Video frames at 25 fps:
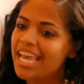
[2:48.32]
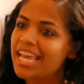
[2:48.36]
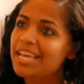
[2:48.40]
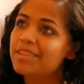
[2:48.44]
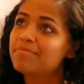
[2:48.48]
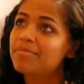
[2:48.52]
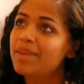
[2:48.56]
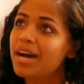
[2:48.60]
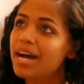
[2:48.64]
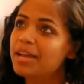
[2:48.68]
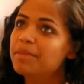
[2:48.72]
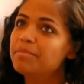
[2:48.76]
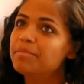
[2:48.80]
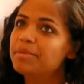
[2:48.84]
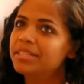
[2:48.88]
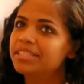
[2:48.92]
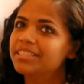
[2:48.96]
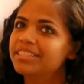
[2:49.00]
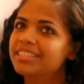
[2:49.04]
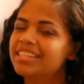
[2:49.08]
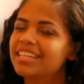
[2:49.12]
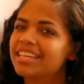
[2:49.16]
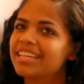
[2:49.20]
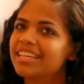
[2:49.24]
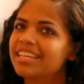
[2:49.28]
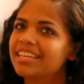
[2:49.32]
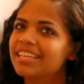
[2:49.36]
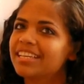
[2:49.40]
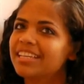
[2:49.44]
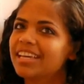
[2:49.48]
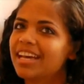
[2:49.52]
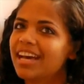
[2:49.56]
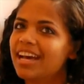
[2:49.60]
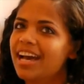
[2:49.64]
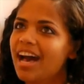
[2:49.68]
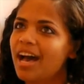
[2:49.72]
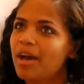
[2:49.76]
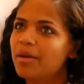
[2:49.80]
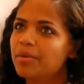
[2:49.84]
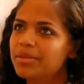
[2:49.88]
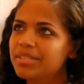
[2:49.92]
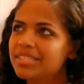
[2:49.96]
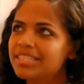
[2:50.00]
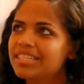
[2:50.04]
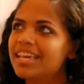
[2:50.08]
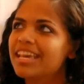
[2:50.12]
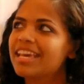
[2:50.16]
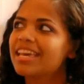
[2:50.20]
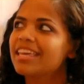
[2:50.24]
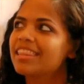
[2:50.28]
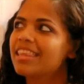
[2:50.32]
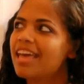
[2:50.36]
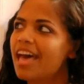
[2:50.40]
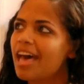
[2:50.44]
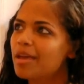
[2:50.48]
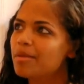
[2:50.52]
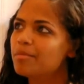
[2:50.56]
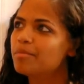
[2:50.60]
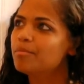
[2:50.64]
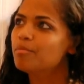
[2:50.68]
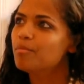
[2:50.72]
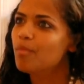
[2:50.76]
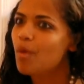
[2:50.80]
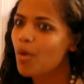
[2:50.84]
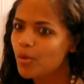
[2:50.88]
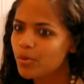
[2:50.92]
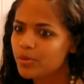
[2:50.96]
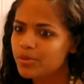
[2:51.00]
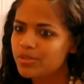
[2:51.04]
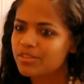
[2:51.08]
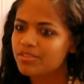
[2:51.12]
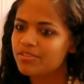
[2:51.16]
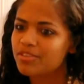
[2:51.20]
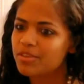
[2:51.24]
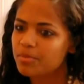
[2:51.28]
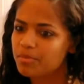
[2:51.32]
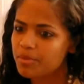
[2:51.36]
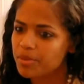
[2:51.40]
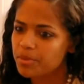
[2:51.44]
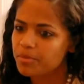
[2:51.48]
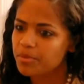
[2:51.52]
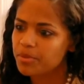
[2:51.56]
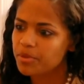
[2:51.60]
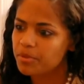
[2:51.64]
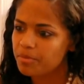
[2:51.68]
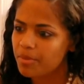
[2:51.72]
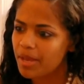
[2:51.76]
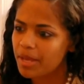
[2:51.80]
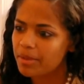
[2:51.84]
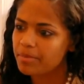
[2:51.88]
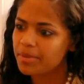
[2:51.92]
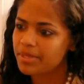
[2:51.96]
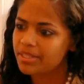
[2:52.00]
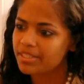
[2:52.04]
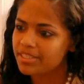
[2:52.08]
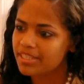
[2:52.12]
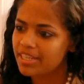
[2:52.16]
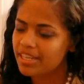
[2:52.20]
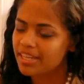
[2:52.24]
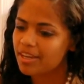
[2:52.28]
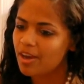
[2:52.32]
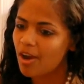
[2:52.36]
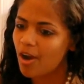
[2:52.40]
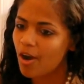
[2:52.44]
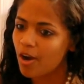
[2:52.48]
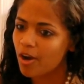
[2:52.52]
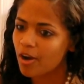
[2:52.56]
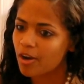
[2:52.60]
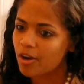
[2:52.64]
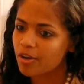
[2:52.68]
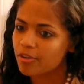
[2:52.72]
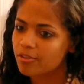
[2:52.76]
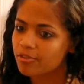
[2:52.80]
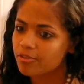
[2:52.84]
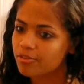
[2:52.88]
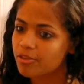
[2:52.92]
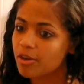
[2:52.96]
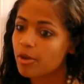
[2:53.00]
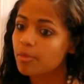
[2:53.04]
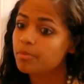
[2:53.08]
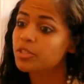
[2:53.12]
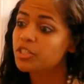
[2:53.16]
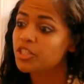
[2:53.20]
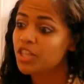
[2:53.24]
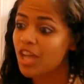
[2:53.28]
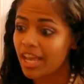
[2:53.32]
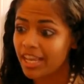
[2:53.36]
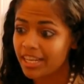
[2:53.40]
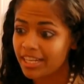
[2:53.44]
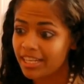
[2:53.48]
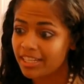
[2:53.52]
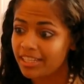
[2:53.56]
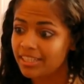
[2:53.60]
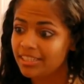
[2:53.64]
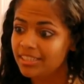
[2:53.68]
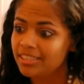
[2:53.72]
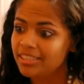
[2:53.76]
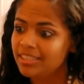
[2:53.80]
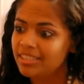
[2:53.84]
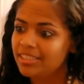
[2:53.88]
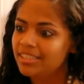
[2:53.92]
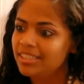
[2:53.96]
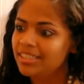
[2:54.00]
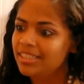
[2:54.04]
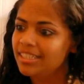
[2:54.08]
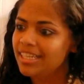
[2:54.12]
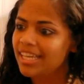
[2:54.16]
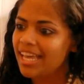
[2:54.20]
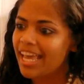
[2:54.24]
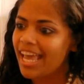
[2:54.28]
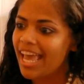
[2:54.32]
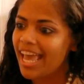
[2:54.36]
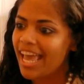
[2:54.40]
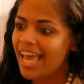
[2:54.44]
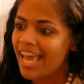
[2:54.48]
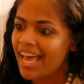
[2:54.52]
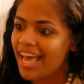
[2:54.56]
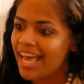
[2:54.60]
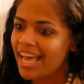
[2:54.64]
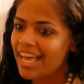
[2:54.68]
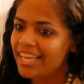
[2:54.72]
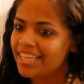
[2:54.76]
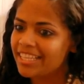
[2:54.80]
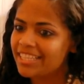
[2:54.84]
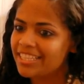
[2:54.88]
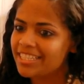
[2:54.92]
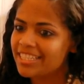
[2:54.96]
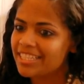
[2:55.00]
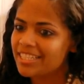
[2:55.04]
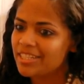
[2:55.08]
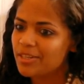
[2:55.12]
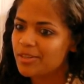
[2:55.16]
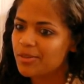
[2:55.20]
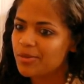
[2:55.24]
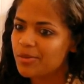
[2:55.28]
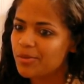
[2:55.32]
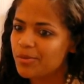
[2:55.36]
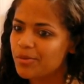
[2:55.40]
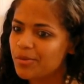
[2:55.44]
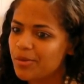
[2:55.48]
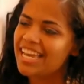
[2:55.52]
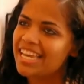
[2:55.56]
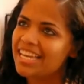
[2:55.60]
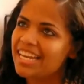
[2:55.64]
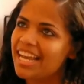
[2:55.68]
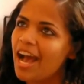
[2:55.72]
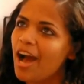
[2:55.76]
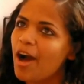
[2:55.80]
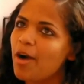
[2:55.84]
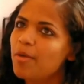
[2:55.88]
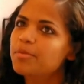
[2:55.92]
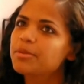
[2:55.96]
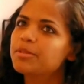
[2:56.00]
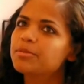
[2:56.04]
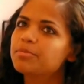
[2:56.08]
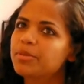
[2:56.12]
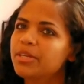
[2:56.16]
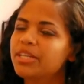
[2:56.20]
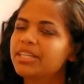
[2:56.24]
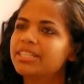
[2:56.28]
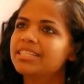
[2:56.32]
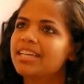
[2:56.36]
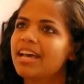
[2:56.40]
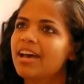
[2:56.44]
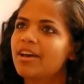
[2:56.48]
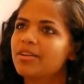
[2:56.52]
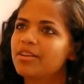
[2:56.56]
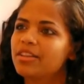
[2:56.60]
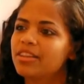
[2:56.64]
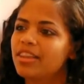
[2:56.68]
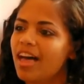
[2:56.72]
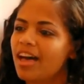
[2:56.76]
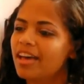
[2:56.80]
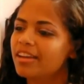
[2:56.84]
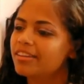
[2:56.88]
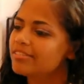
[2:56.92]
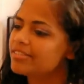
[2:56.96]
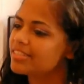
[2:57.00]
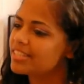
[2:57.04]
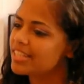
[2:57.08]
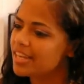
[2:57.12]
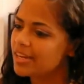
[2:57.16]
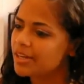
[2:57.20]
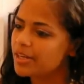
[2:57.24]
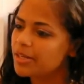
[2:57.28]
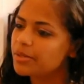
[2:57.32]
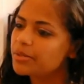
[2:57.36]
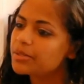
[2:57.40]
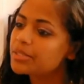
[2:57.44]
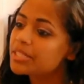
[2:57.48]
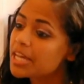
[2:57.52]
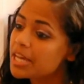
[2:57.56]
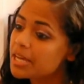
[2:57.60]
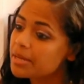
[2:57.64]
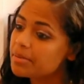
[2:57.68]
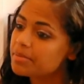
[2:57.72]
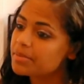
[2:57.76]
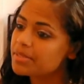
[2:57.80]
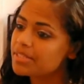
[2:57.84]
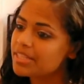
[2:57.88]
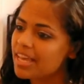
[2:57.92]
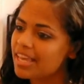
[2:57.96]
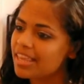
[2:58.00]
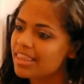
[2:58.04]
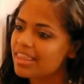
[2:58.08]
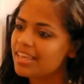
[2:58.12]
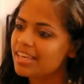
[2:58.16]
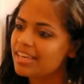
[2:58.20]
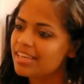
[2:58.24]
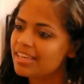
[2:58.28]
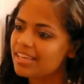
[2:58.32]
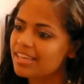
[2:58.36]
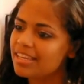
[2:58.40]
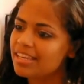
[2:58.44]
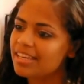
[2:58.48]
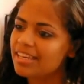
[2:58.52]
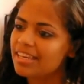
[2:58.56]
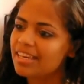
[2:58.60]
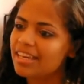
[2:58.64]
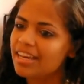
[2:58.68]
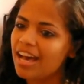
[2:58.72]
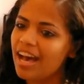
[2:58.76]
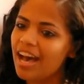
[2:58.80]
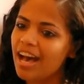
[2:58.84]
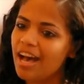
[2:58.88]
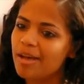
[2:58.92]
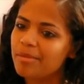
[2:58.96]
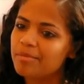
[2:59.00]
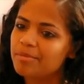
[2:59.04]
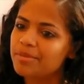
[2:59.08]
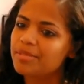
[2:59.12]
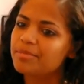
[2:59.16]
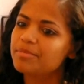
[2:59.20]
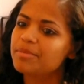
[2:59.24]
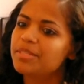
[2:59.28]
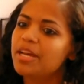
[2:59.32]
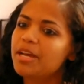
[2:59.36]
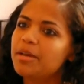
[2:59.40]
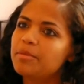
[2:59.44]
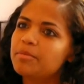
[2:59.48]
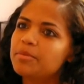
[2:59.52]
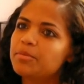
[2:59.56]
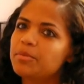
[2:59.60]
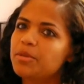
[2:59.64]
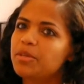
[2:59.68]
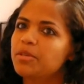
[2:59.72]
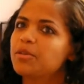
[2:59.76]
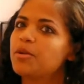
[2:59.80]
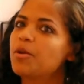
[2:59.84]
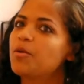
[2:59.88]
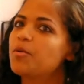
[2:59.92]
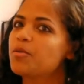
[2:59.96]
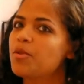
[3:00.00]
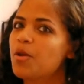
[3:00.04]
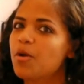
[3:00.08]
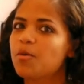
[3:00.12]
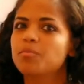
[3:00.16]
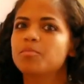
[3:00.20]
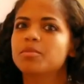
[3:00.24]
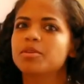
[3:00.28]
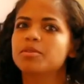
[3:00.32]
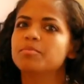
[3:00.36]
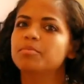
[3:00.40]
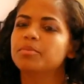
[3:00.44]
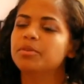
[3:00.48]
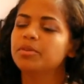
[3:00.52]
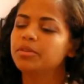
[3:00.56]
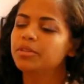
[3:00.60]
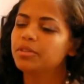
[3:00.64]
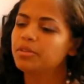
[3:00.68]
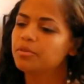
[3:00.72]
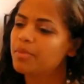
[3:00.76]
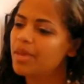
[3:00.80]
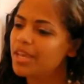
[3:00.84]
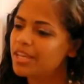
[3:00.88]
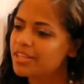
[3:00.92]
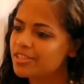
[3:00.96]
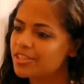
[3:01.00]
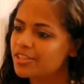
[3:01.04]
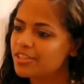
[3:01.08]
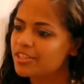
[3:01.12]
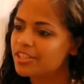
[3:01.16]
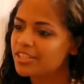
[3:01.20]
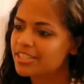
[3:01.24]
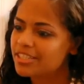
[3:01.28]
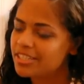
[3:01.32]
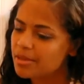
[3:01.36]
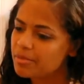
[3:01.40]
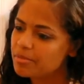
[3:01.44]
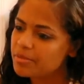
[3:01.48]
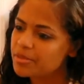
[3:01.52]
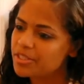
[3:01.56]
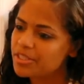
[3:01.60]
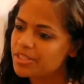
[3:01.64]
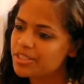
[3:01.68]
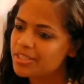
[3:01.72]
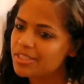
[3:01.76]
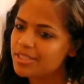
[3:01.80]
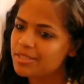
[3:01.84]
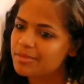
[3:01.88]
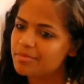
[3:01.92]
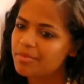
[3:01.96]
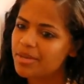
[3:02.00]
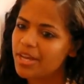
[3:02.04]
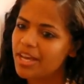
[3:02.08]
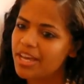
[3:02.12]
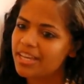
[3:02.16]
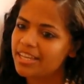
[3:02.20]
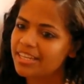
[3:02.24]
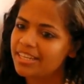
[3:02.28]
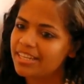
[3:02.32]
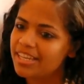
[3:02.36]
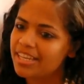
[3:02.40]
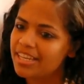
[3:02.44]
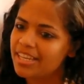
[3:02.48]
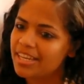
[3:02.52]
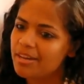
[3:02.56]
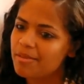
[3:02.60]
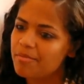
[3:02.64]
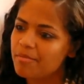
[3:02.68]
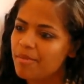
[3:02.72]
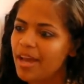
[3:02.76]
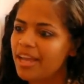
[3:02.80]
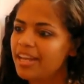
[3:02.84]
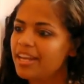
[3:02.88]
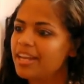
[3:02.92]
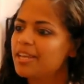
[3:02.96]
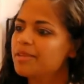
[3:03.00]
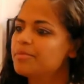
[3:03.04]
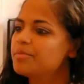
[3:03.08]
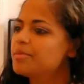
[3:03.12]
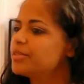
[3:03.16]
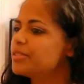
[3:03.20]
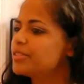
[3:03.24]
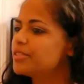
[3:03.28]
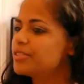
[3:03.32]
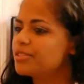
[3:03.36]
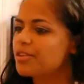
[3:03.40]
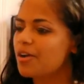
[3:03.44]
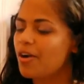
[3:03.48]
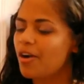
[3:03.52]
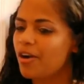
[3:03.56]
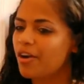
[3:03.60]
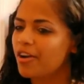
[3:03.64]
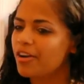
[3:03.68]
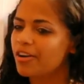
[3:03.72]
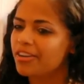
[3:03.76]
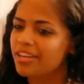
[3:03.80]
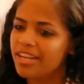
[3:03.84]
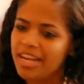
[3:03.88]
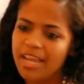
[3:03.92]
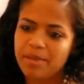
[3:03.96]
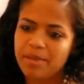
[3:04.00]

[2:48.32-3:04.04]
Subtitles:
In my building, I would say that most of the people in my building are from China. And it helps break down a lot of stereotypes, I think. Sometimes when you don't know people, you make certain assumptions, but my neighbors are